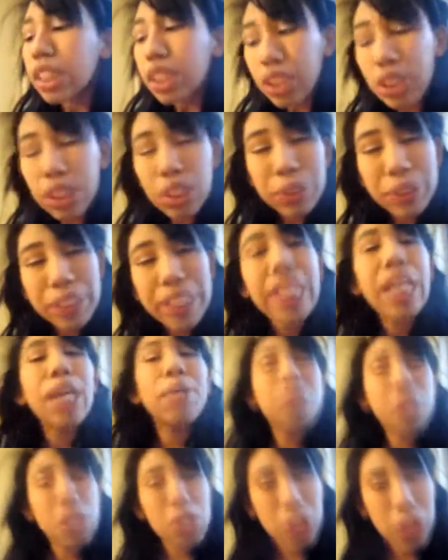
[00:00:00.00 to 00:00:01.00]
you know what,
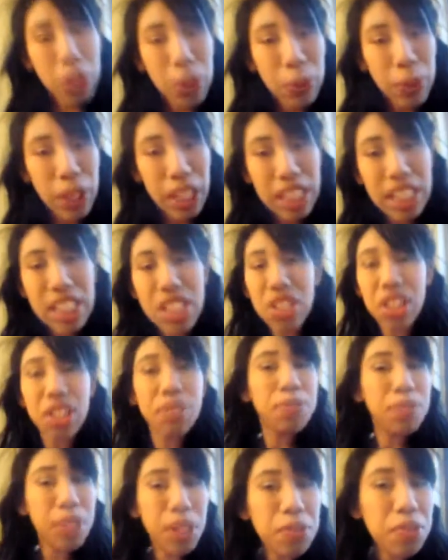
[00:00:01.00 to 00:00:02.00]
I'm just gonna wait until
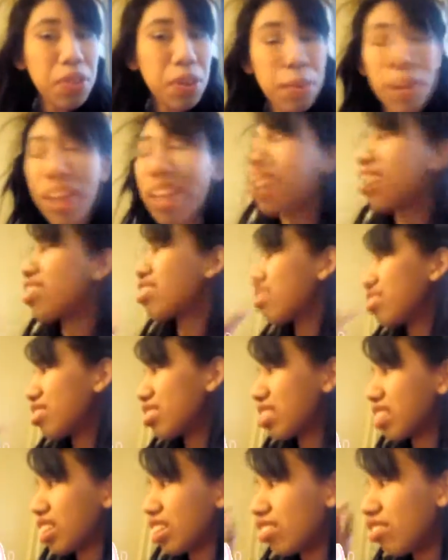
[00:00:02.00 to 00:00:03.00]
I'm done filming,
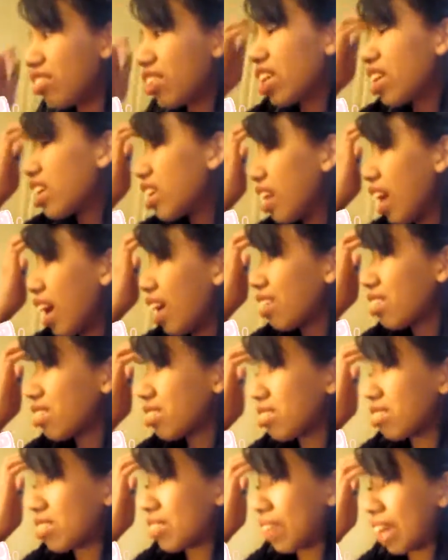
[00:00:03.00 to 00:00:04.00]
so yeah,
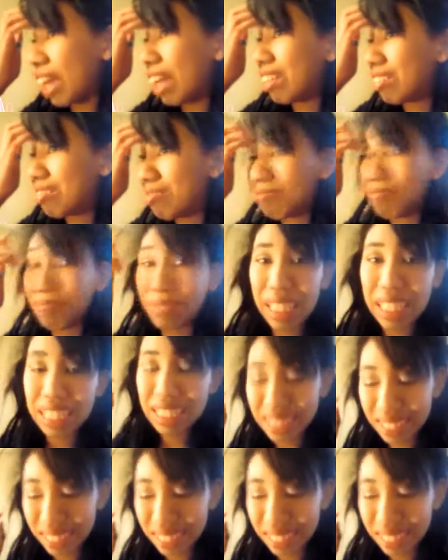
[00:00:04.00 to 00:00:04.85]
okay, bye.